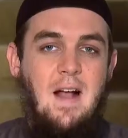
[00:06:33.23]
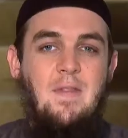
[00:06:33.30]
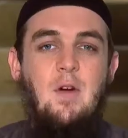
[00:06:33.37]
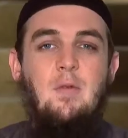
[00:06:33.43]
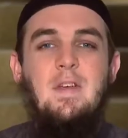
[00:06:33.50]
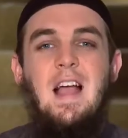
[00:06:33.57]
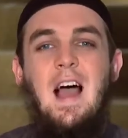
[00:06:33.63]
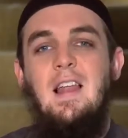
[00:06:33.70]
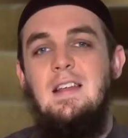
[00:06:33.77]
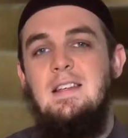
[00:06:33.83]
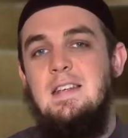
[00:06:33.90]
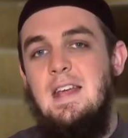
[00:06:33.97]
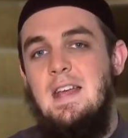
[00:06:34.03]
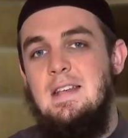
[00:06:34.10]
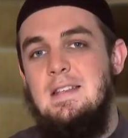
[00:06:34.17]
And the
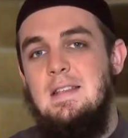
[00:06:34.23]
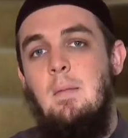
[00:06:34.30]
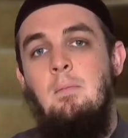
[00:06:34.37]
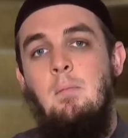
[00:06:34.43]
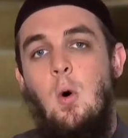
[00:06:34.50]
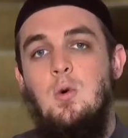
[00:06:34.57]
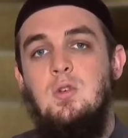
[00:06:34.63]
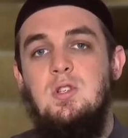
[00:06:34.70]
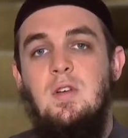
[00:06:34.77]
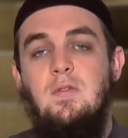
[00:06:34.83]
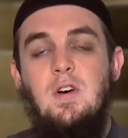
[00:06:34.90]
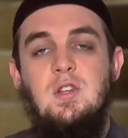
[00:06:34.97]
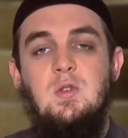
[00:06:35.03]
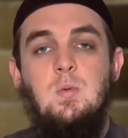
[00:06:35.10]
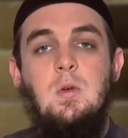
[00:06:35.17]
reality is that most of
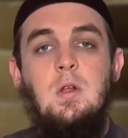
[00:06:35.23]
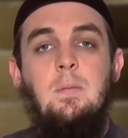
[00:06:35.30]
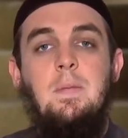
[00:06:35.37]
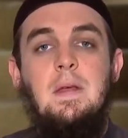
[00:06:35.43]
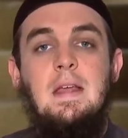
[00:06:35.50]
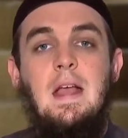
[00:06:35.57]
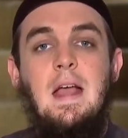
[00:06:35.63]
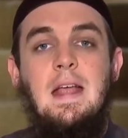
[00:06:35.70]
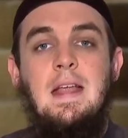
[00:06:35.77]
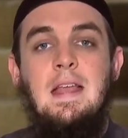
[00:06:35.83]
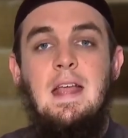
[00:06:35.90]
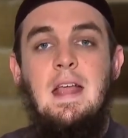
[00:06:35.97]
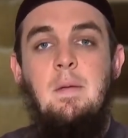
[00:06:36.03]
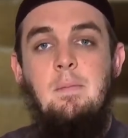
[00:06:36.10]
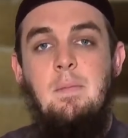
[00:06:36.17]
us will be in
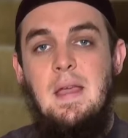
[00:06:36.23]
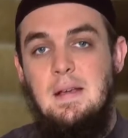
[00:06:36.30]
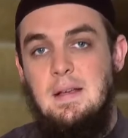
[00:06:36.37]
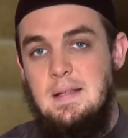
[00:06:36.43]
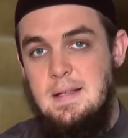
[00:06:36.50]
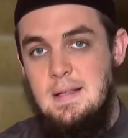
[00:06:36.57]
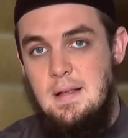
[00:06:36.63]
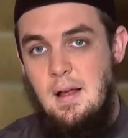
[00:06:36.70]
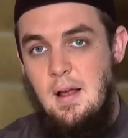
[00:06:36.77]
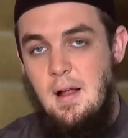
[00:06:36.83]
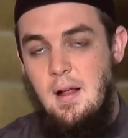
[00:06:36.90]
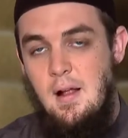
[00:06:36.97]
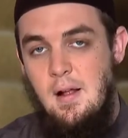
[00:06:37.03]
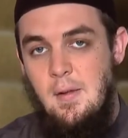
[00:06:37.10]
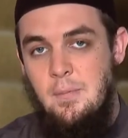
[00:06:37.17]
a mix.
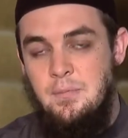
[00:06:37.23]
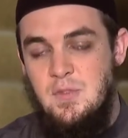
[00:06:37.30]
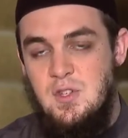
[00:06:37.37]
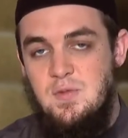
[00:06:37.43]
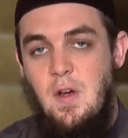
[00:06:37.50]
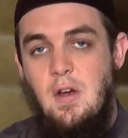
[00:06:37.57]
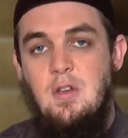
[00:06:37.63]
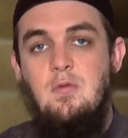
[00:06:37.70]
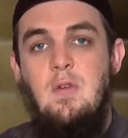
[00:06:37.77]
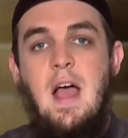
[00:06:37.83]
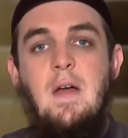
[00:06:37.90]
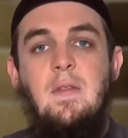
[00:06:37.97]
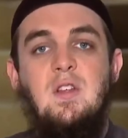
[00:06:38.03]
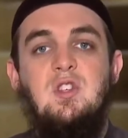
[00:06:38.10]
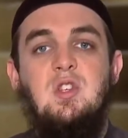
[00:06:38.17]
It's very
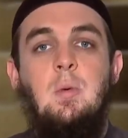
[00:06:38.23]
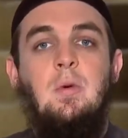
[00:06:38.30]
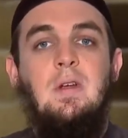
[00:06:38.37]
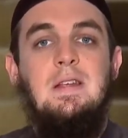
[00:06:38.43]
rare that someone